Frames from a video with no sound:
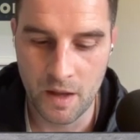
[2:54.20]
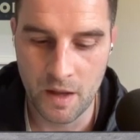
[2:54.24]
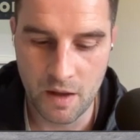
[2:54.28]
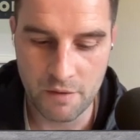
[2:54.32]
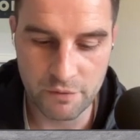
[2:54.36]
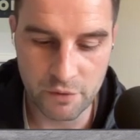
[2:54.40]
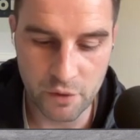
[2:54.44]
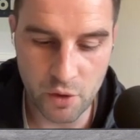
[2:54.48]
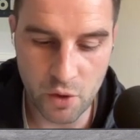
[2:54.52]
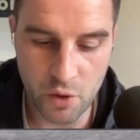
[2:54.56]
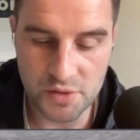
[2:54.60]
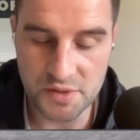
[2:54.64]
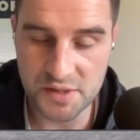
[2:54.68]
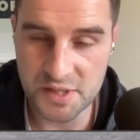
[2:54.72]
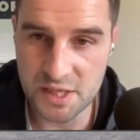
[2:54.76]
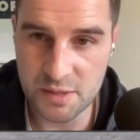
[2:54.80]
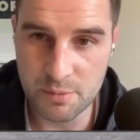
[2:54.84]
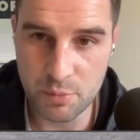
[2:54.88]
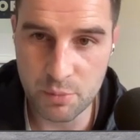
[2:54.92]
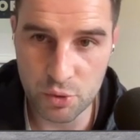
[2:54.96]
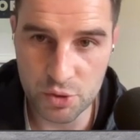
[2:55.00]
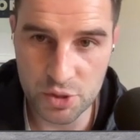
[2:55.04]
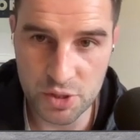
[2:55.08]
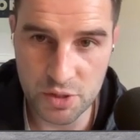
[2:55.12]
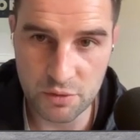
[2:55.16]
have lost
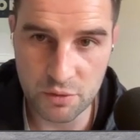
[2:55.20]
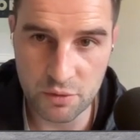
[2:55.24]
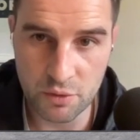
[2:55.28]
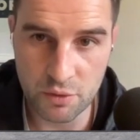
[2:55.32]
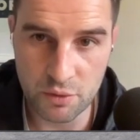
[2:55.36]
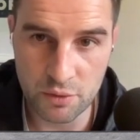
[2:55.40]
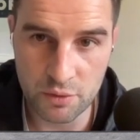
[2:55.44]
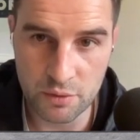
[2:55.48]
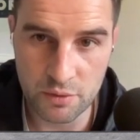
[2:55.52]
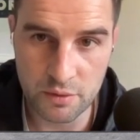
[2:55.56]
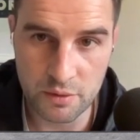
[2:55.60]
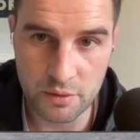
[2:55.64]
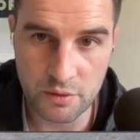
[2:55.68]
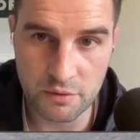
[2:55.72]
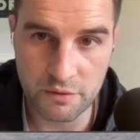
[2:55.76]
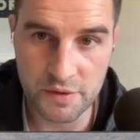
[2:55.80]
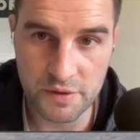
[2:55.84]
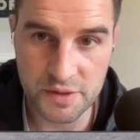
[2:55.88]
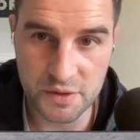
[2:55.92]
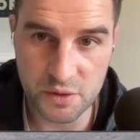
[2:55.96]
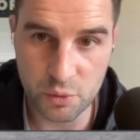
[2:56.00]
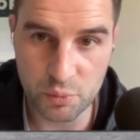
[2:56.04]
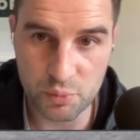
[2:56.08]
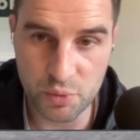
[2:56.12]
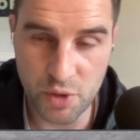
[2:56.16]
Thibaut Giroud, their
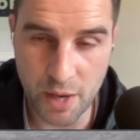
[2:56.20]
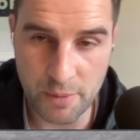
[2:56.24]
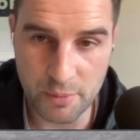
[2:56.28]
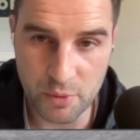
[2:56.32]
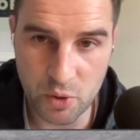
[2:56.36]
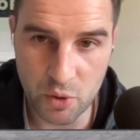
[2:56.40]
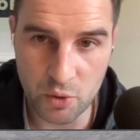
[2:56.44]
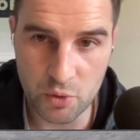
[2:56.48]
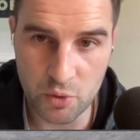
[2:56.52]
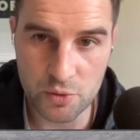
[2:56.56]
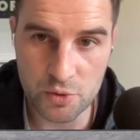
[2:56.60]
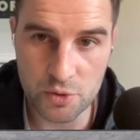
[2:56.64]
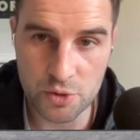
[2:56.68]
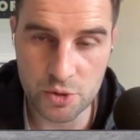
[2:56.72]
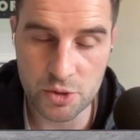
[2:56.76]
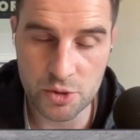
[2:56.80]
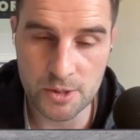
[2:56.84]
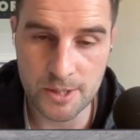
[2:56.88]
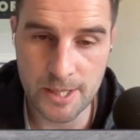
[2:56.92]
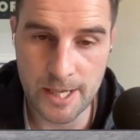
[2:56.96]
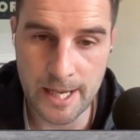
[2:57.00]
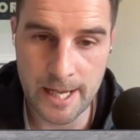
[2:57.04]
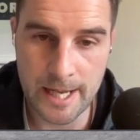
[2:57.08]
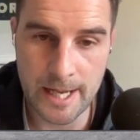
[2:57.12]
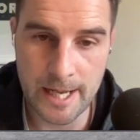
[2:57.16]
physical prep coach,
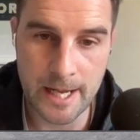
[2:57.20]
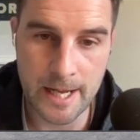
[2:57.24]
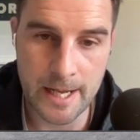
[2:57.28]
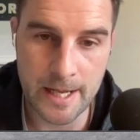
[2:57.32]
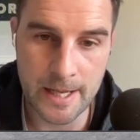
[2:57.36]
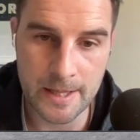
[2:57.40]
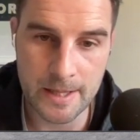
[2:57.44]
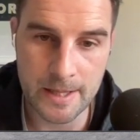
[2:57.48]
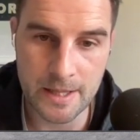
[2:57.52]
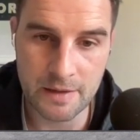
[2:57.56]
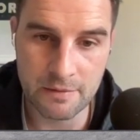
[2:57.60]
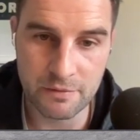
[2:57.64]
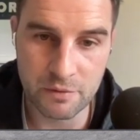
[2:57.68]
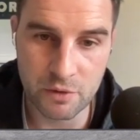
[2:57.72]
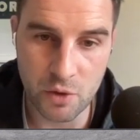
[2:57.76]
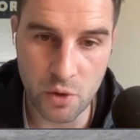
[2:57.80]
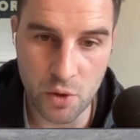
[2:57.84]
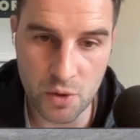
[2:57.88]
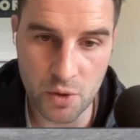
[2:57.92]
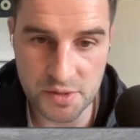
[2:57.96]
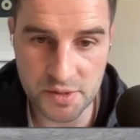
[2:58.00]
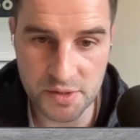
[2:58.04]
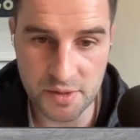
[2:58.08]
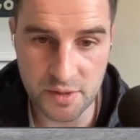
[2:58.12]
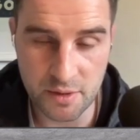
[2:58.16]
uh, they've
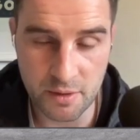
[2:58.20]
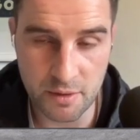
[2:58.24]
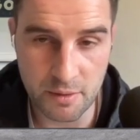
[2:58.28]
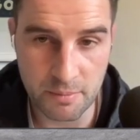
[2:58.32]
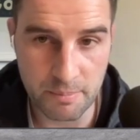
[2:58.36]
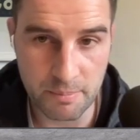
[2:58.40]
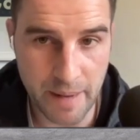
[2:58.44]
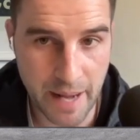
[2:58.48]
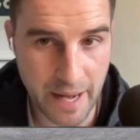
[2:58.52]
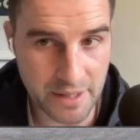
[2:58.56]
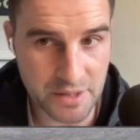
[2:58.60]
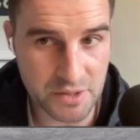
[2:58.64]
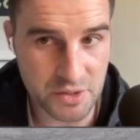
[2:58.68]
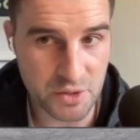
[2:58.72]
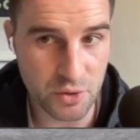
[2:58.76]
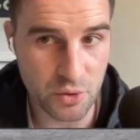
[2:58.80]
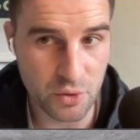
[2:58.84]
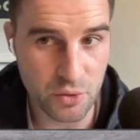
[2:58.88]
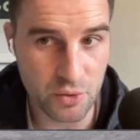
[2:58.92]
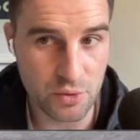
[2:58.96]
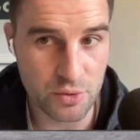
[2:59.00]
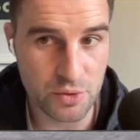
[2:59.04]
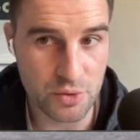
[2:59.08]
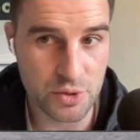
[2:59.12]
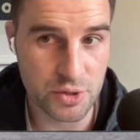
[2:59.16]
lost their backs
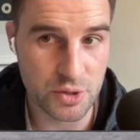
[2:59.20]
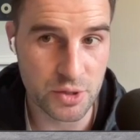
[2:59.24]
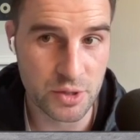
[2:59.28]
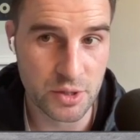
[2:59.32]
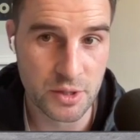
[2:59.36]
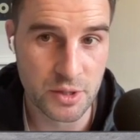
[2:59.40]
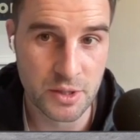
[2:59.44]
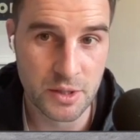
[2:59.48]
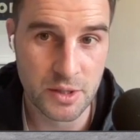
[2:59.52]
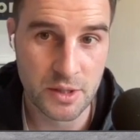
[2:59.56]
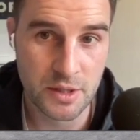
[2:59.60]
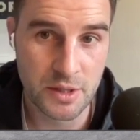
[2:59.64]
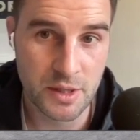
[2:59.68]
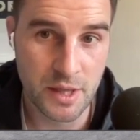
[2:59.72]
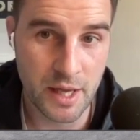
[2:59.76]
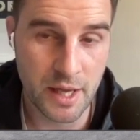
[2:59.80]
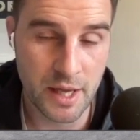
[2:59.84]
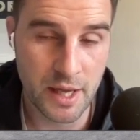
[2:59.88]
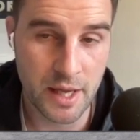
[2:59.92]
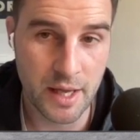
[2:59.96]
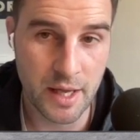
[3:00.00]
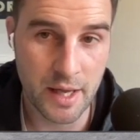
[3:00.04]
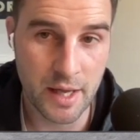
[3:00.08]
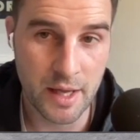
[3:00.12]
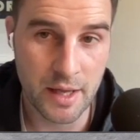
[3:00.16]
coach,
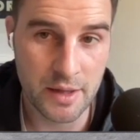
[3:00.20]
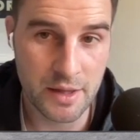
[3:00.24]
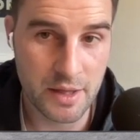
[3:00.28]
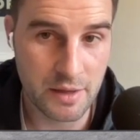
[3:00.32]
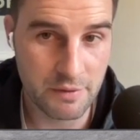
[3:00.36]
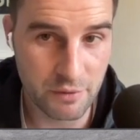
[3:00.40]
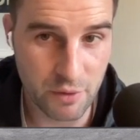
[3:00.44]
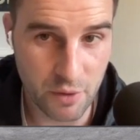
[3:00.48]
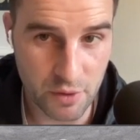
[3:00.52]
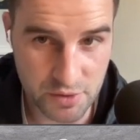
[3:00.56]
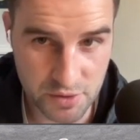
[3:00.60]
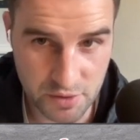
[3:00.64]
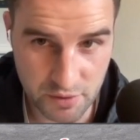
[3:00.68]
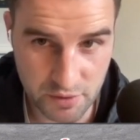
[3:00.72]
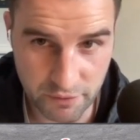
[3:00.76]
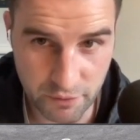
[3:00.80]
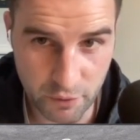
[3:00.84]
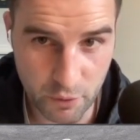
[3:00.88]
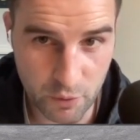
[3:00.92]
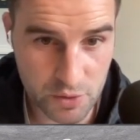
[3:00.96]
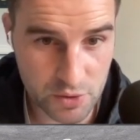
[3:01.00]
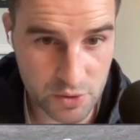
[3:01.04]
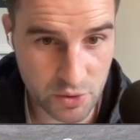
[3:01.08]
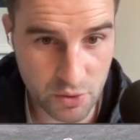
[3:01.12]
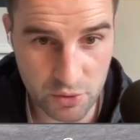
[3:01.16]
uh, they've lost their
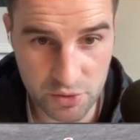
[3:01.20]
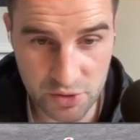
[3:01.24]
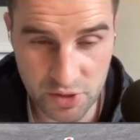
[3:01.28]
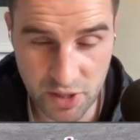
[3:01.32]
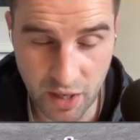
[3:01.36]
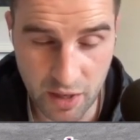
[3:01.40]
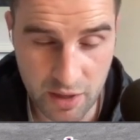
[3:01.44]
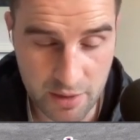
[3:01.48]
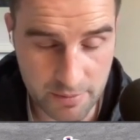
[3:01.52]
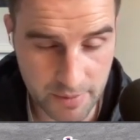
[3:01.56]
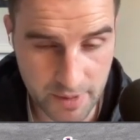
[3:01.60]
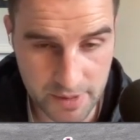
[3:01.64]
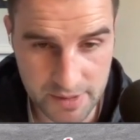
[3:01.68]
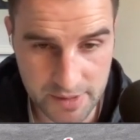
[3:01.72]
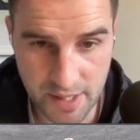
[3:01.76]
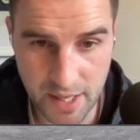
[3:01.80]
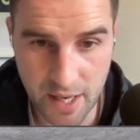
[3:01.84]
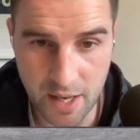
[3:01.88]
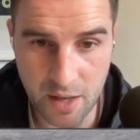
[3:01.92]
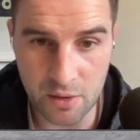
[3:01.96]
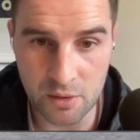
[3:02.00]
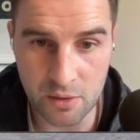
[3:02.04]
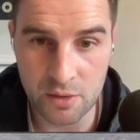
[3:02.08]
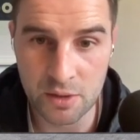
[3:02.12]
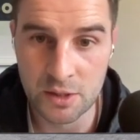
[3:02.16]
forwards coach, Karim
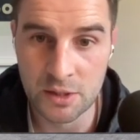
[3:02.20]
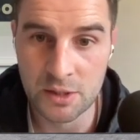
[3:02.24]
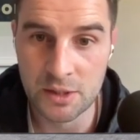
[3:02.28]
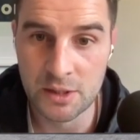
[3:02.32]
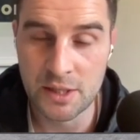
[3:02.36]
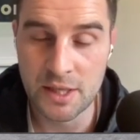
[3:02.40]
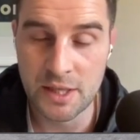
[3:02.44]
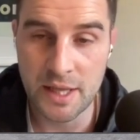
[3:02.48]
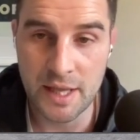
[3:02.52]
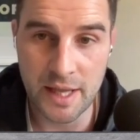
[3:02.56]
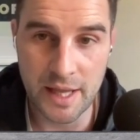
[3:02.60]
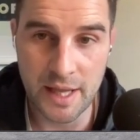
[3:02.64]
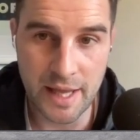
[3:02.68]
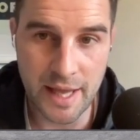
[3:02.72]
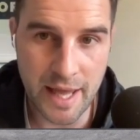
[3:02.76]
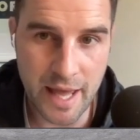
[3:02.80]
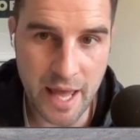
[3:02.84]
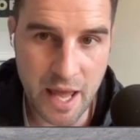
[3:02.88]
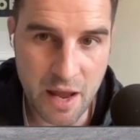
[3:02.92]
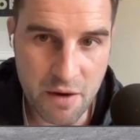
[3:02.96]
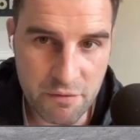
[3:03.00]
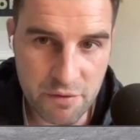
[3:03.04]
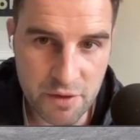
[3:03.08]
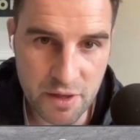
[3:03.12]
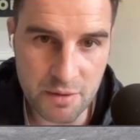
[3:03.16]
Ghezal.
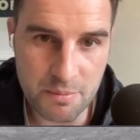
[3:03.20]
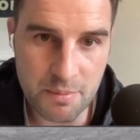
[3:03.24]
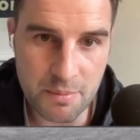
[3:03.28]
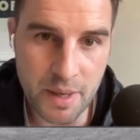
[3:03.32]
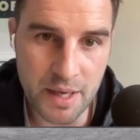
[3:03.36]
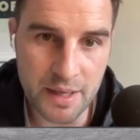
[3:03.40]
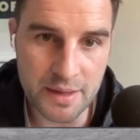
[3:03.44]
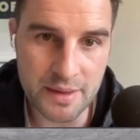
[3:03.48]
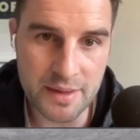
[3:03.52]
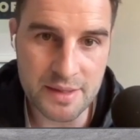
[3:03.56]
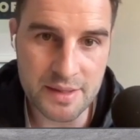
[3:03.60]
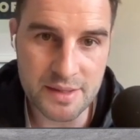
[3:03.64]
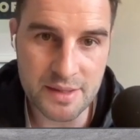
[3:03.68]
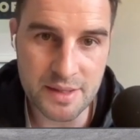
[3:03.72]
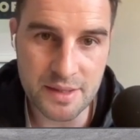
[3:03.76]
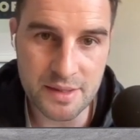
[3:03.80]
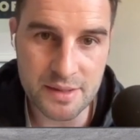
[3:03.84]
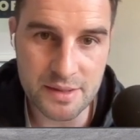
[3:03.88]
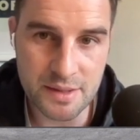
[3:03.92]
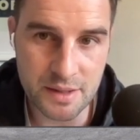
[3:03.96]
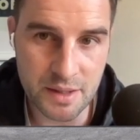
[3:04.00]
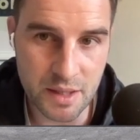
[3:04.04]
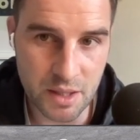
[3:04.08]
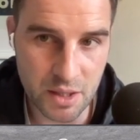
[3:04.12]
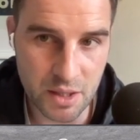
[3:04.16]
Everything behind the scenes had